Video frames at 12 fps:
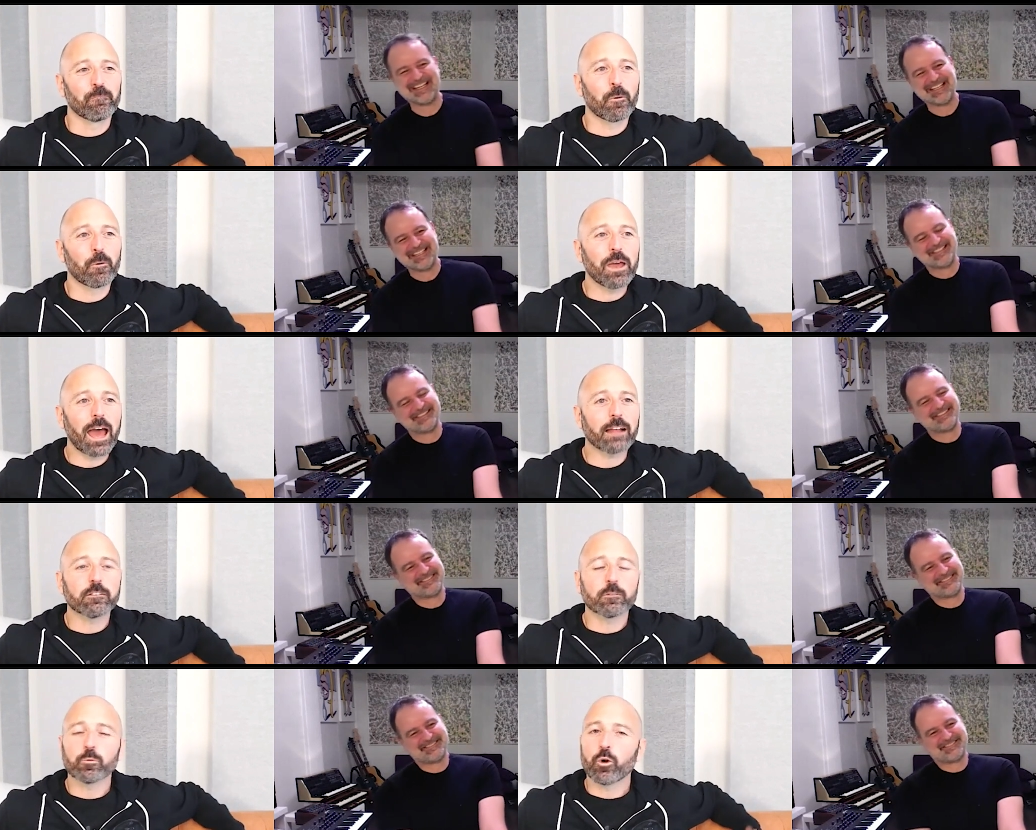Speaker 1: but we
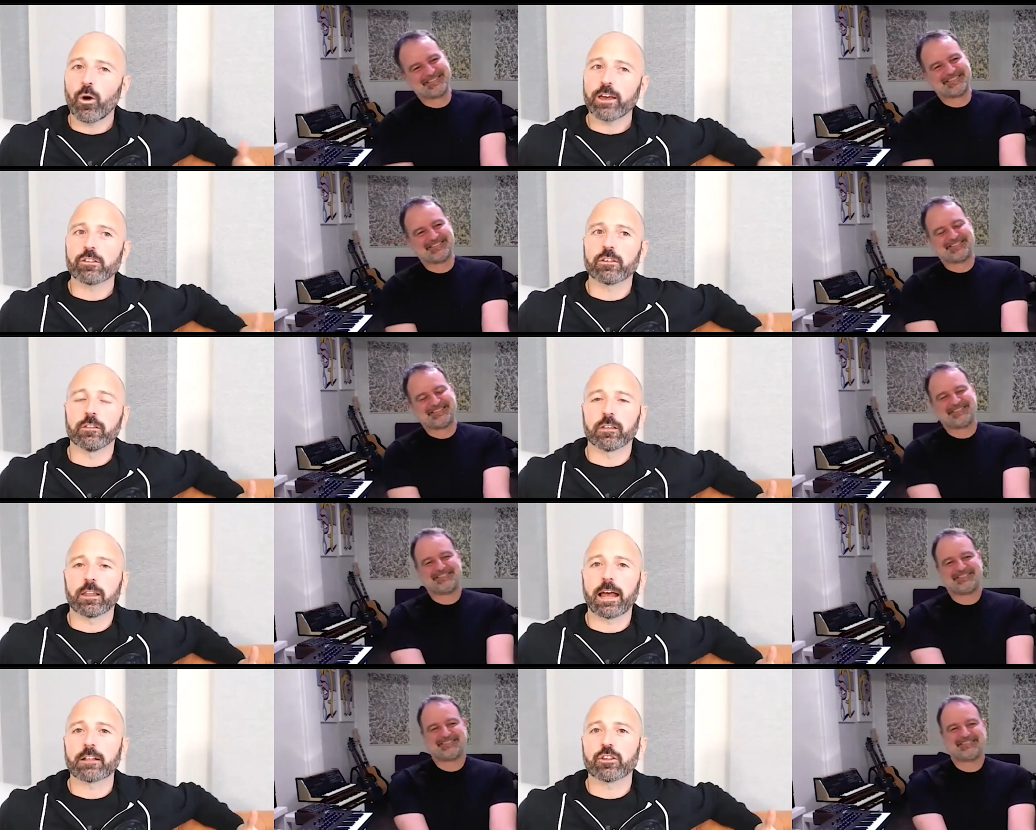had some questions
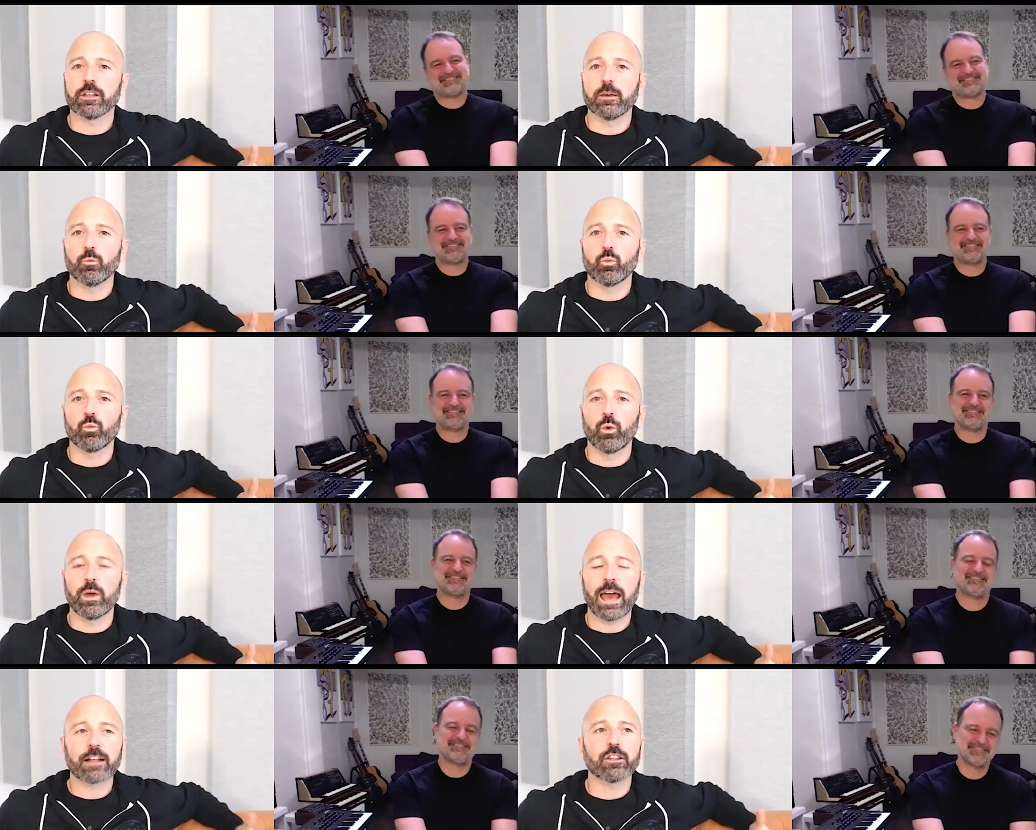and actually
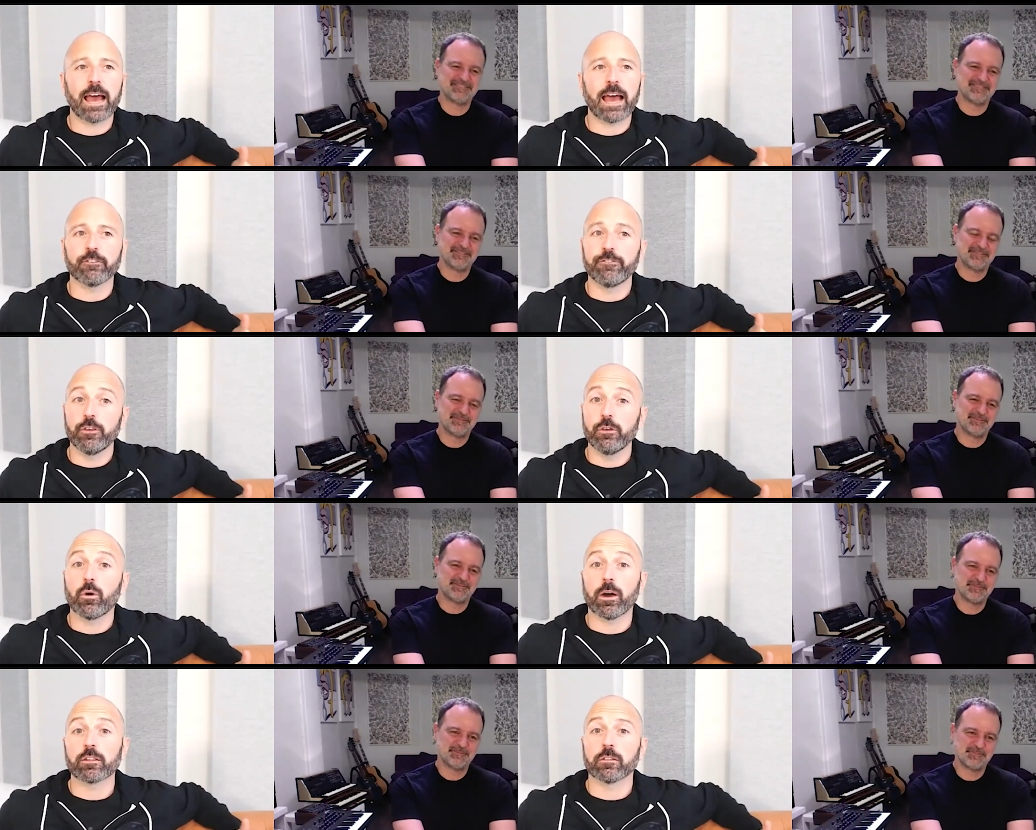we actually had a few
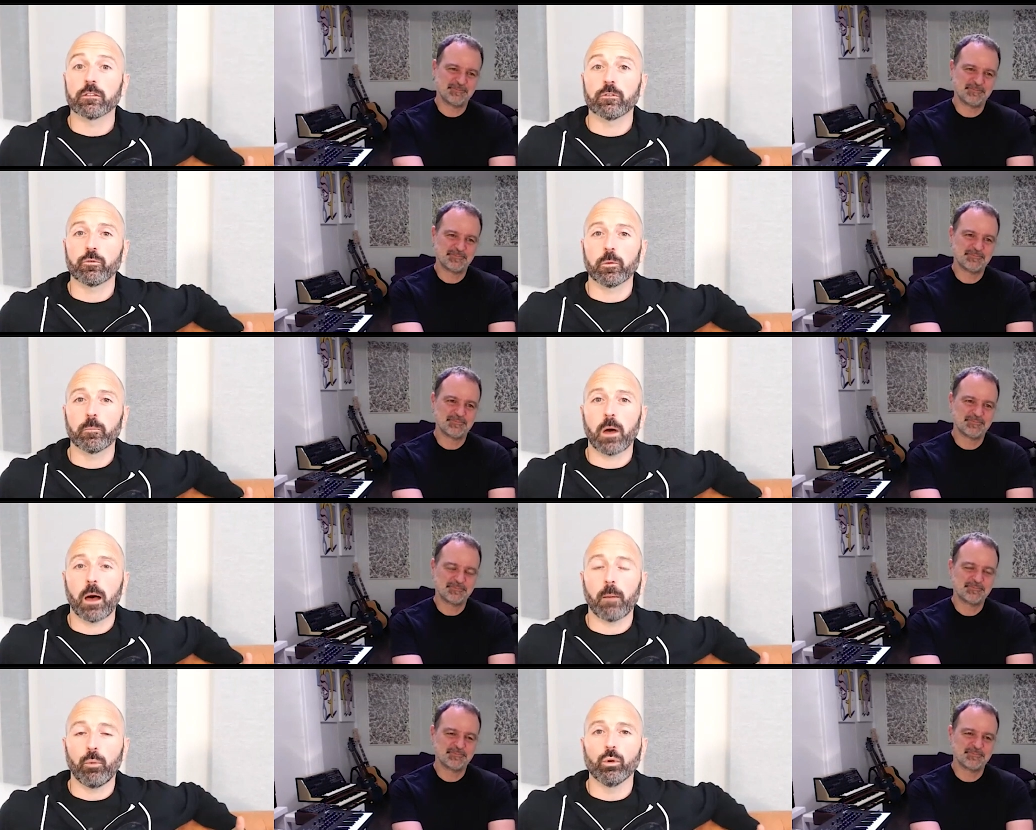questions from
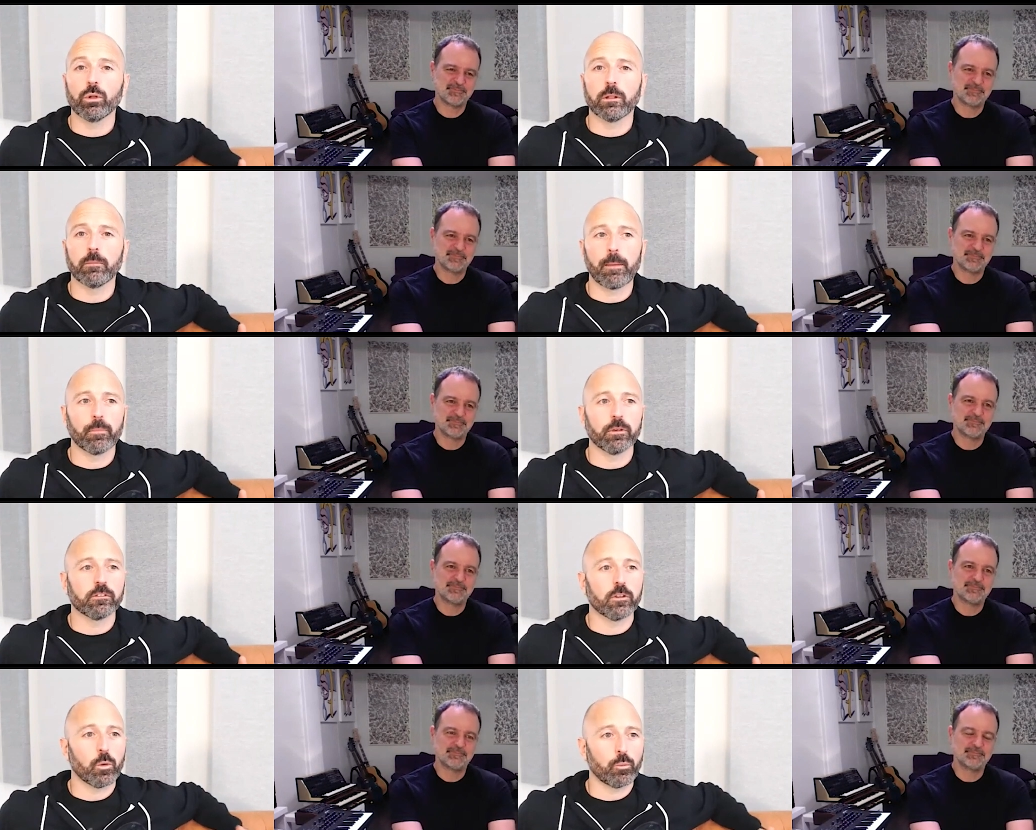our portal
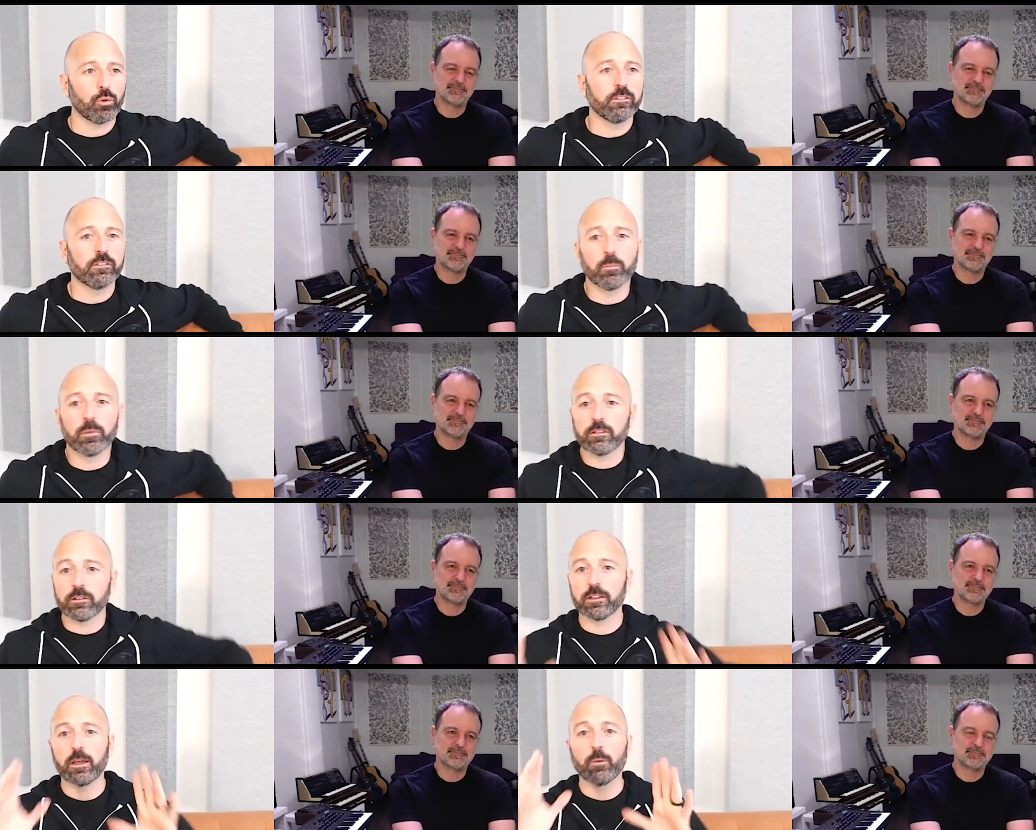members that were
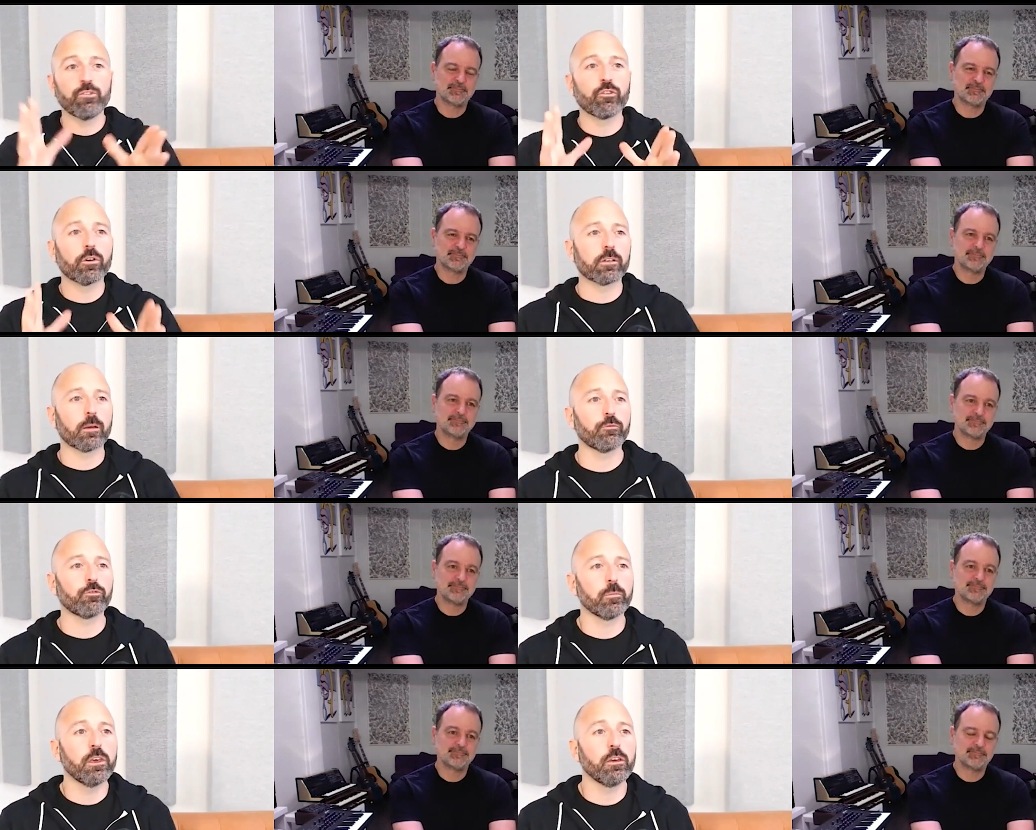pre-submitted and then we've got some
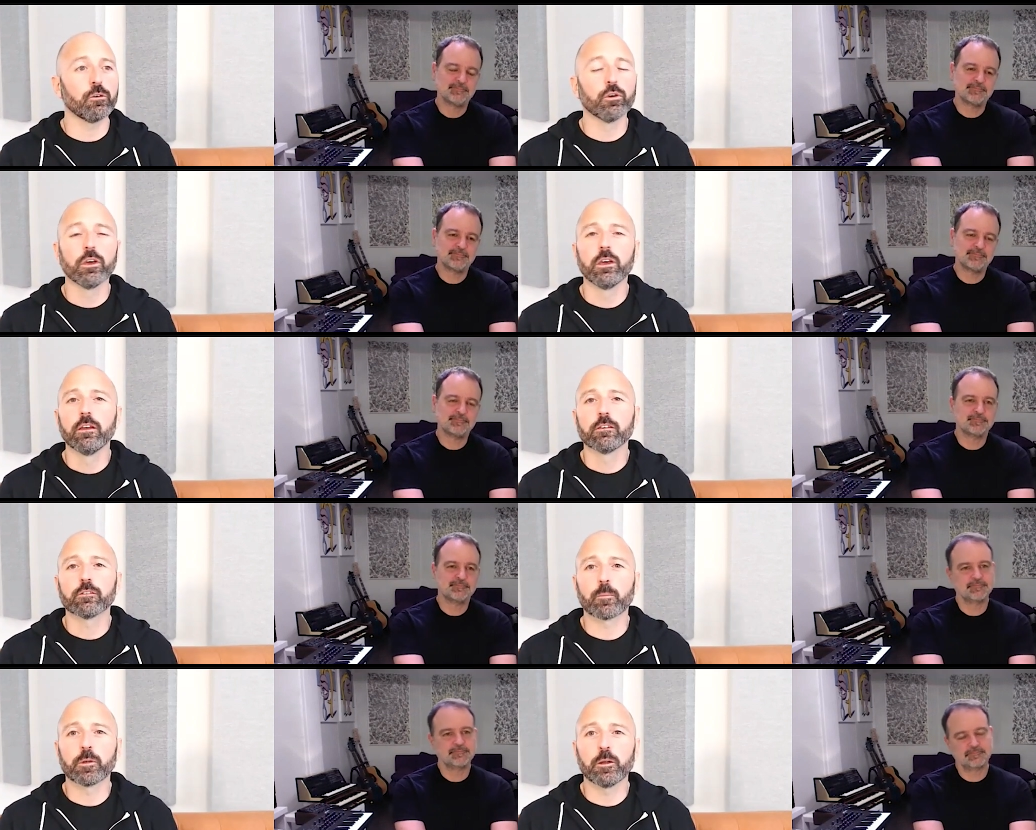from you
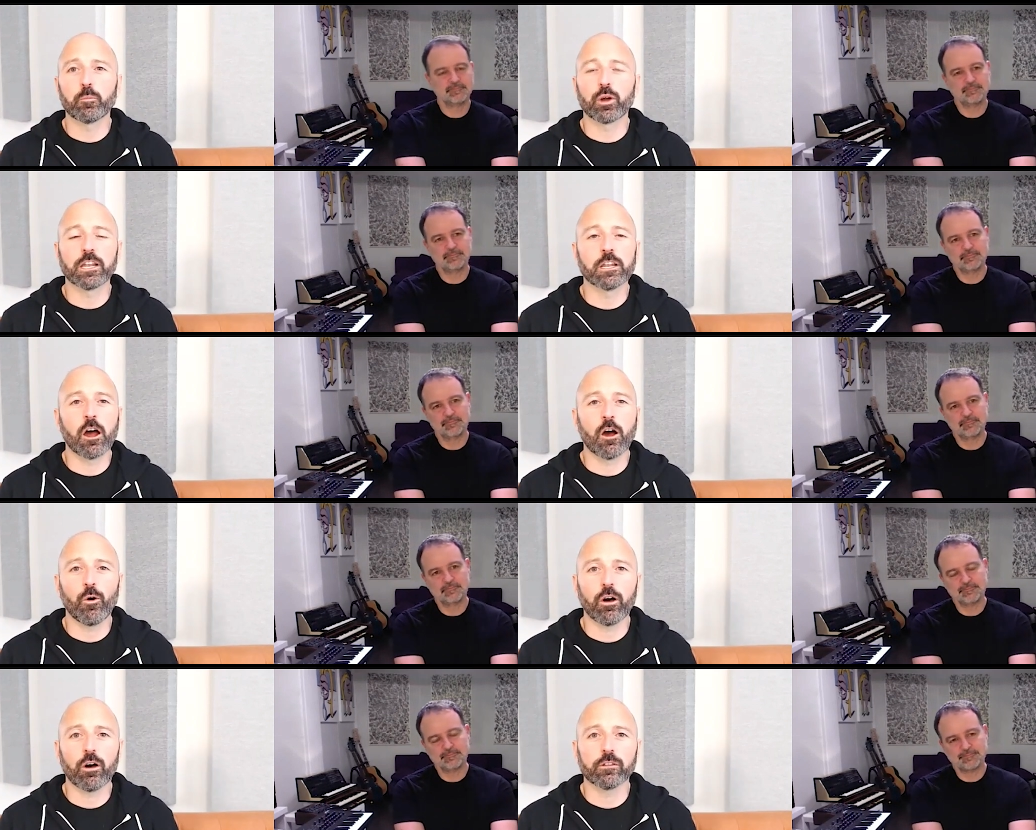so i'm going to bring
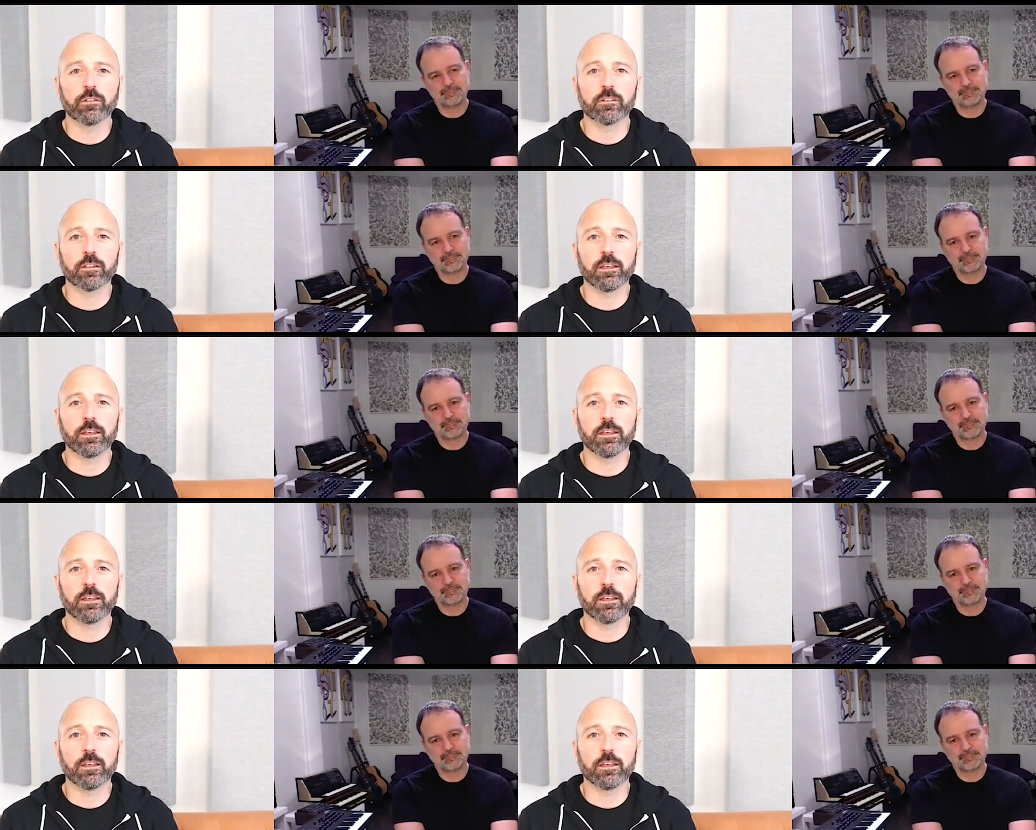noah onto